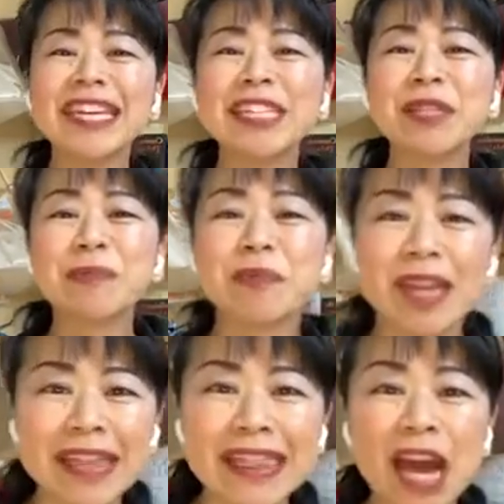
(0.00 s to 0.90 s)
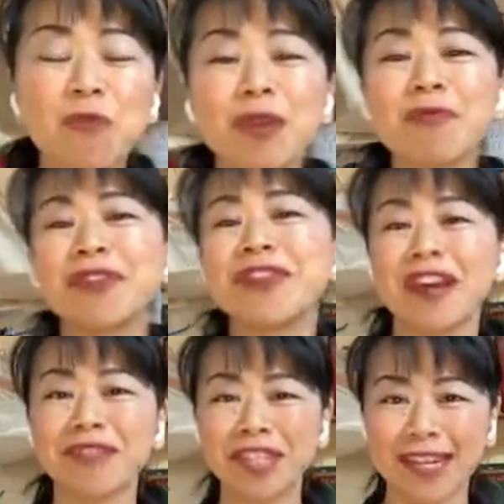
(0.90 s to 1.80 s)
explained that we want to
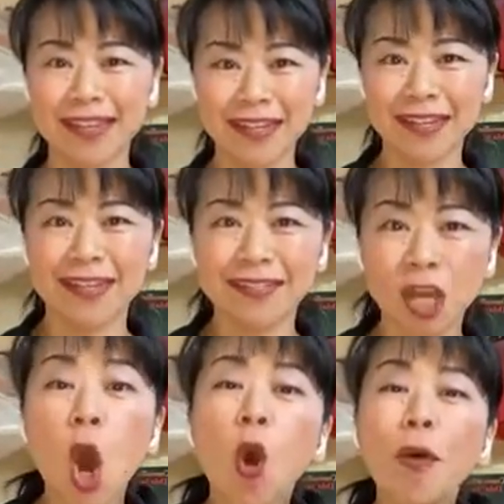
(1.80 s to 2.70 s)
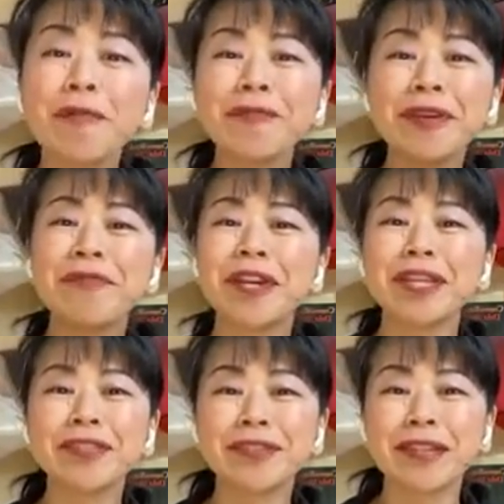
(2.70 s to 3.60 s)
have a checking account or we
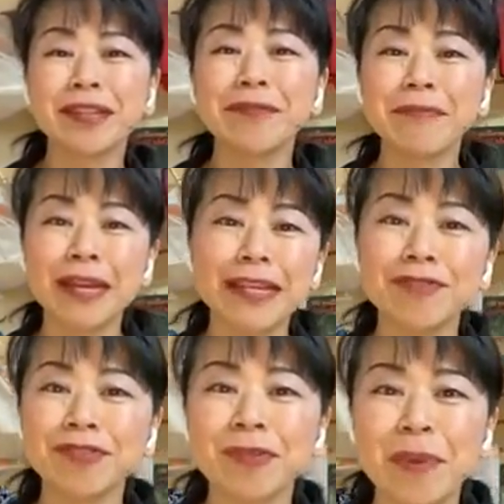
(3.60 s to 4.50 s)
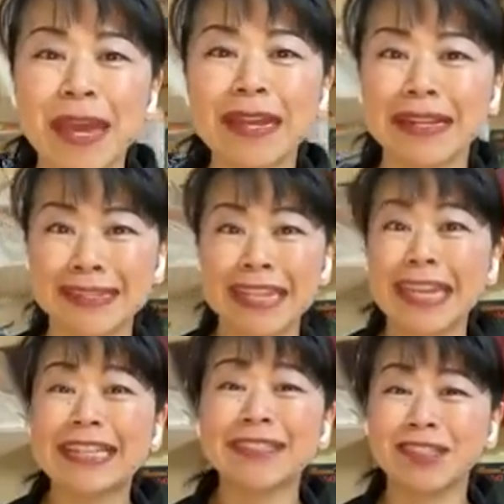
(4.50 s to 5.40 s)
wanted to send the money to Japan. It's like,
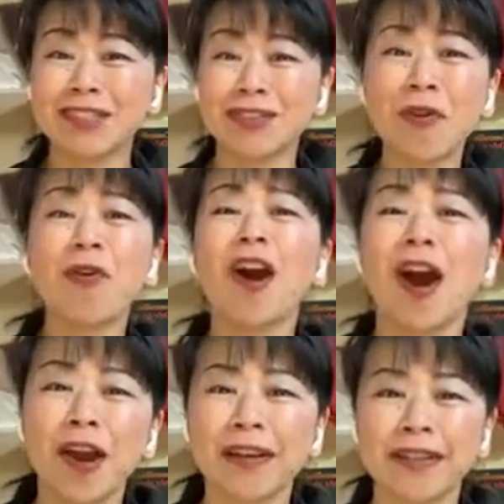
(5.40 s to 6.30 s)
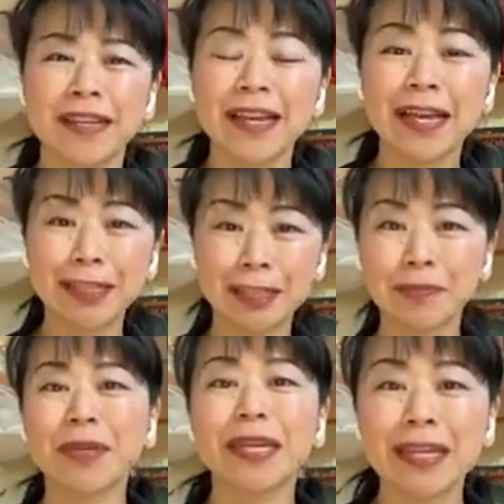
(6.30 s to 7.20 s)
it's so hard at the
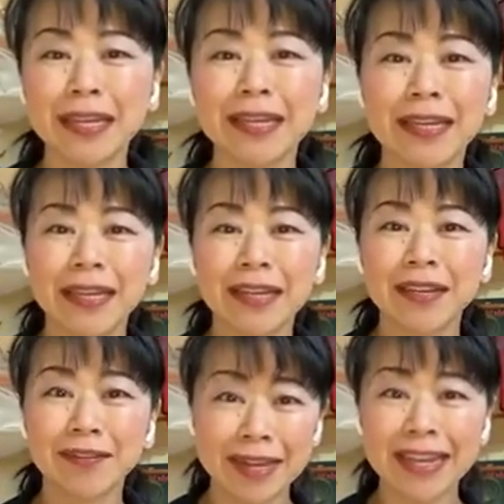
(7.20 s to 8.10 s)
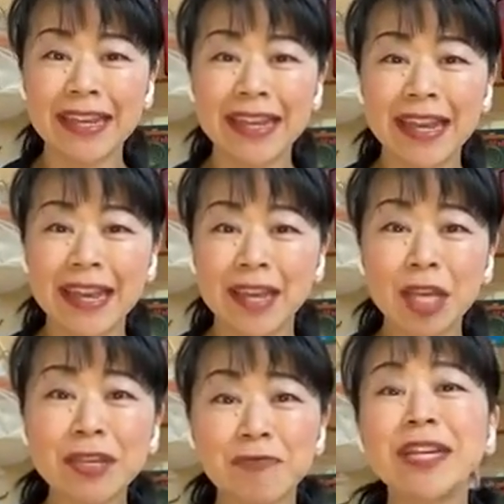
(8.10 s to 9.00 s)
beginning, right?
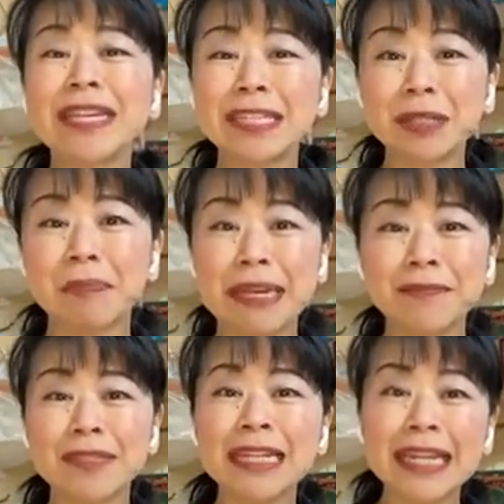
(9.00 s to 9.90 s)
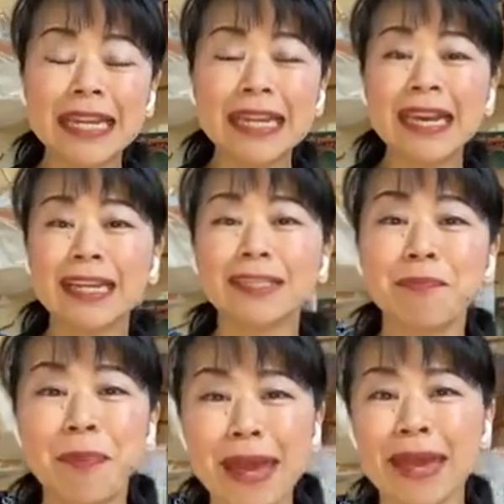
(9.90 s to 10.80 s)
We explained to the lady at the
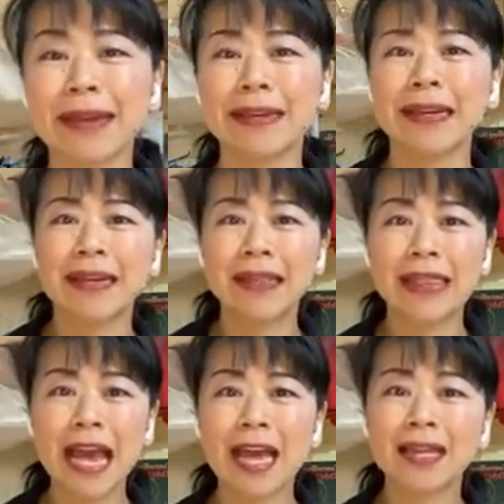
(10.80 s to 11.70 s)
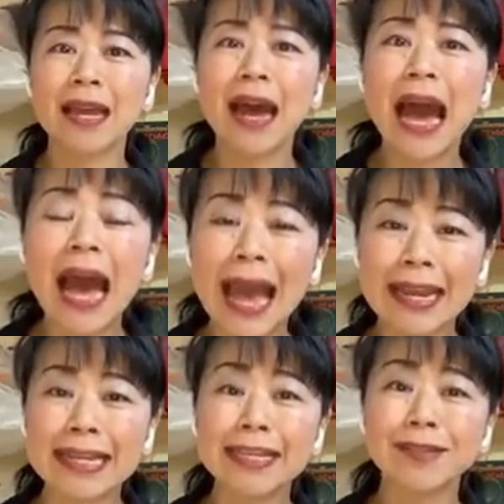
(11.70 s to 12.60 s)
bank that I
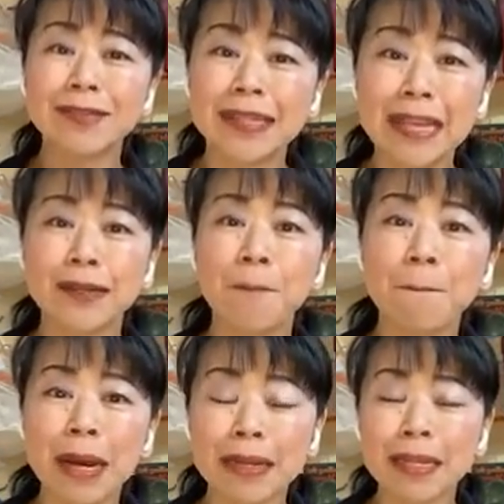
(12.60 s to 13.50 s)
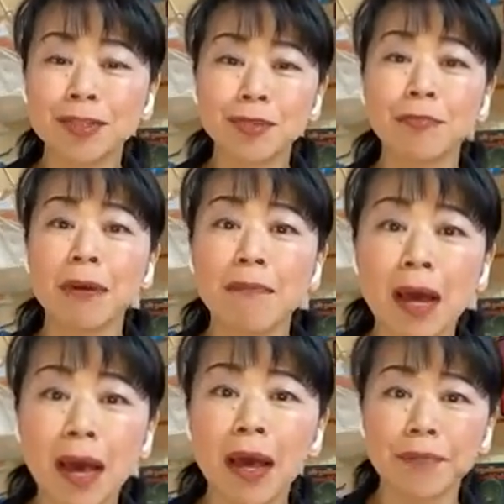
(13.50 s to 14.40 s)
need to send the money to my
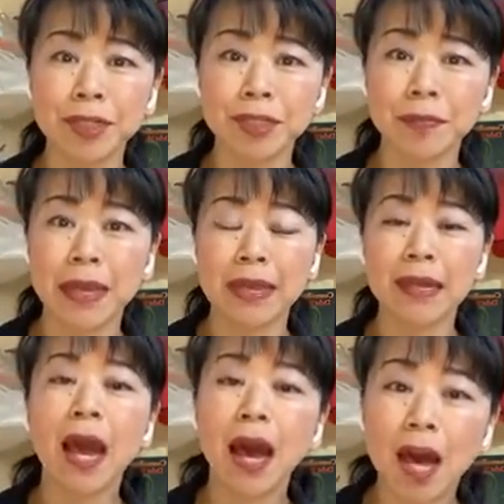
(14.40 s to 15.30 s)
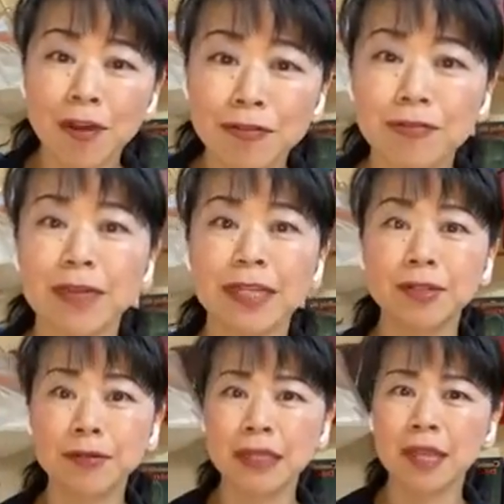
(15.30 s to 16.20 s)
mom in Japan. How do I
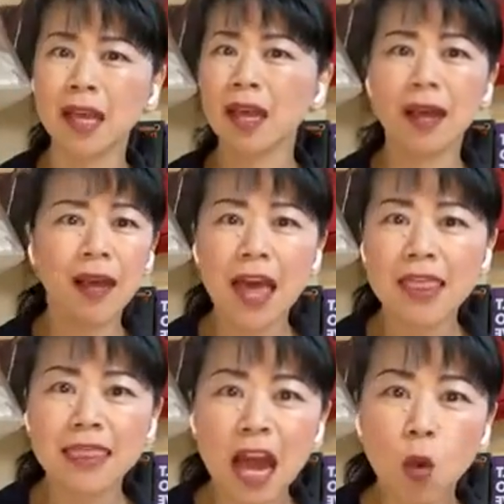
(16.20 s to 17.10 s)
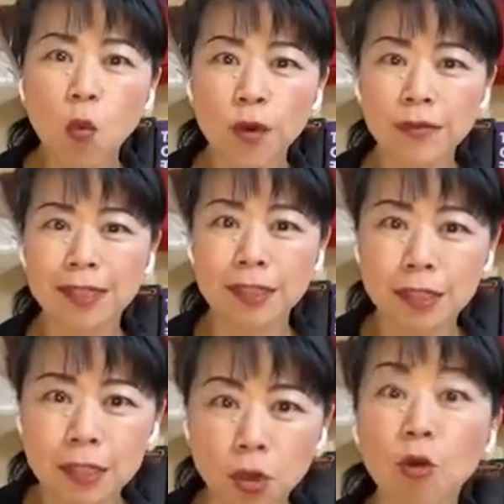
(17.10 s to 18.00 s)
do it? That word is
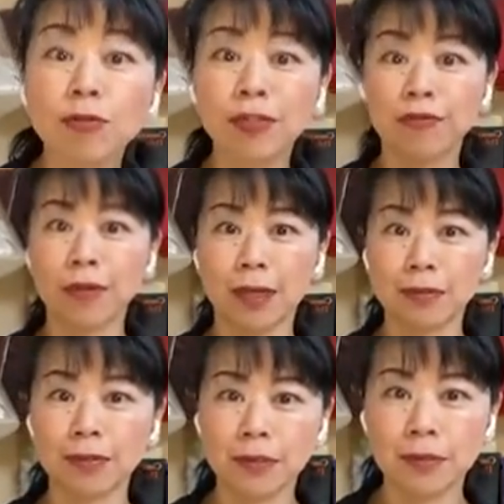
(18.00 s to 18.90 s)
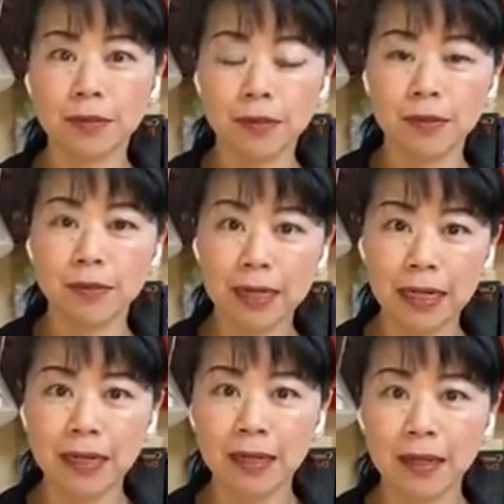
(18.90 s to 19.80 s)
so difficult,
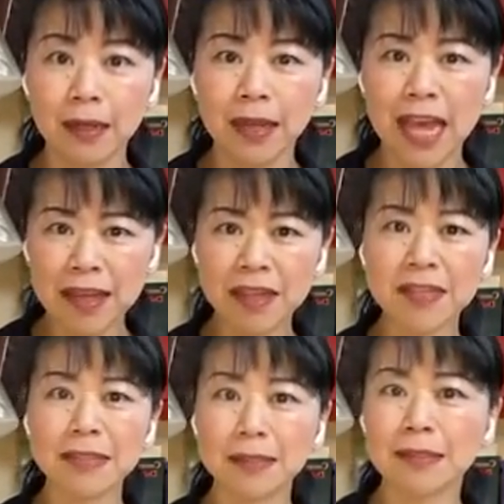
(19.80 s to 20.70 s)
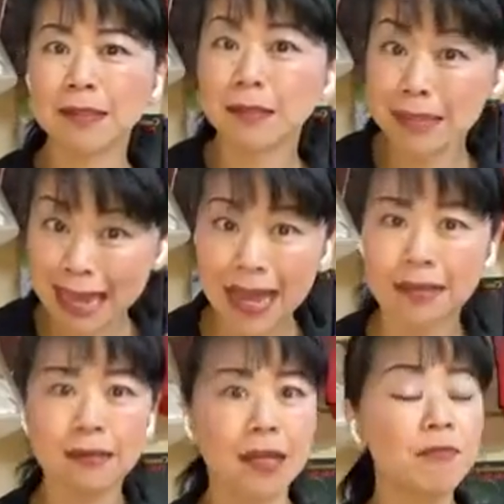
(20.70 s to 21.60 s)
right? And then
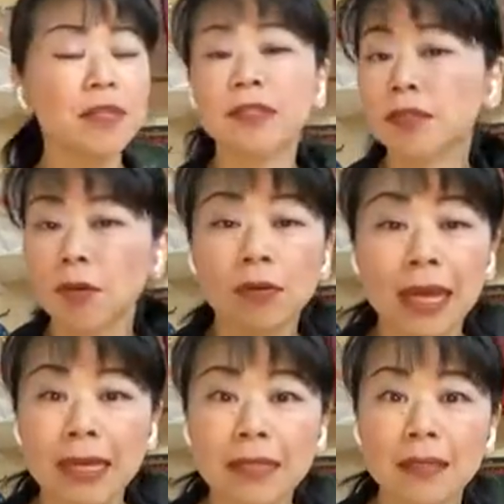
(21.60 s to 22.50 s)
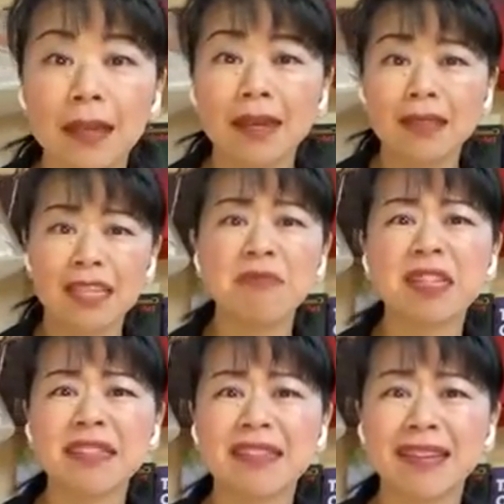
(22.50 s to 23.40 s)
some is so nice. Some
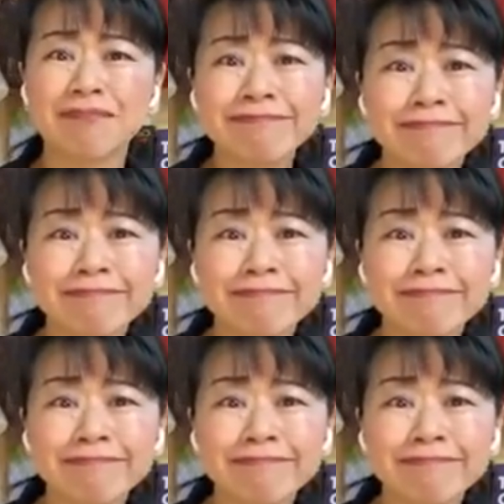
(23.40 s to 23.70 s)
just like,